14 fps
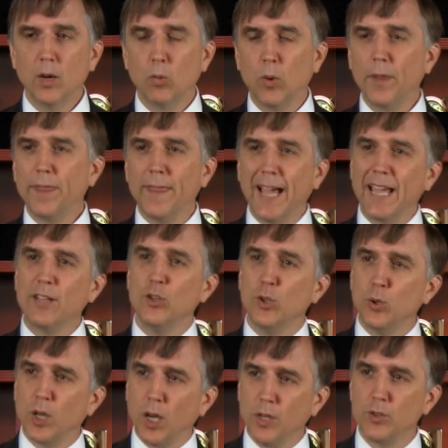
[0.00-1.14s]
what that new
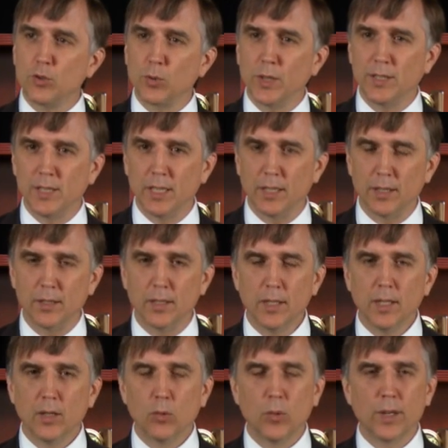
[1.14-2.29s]
country did
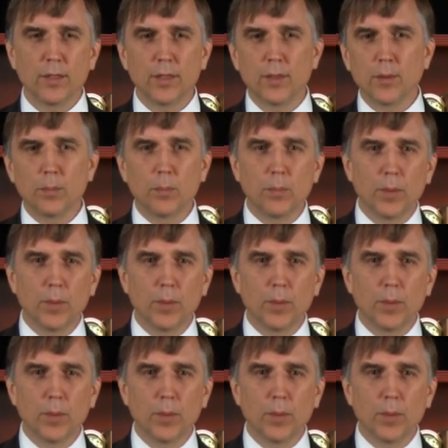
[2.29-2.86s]
with the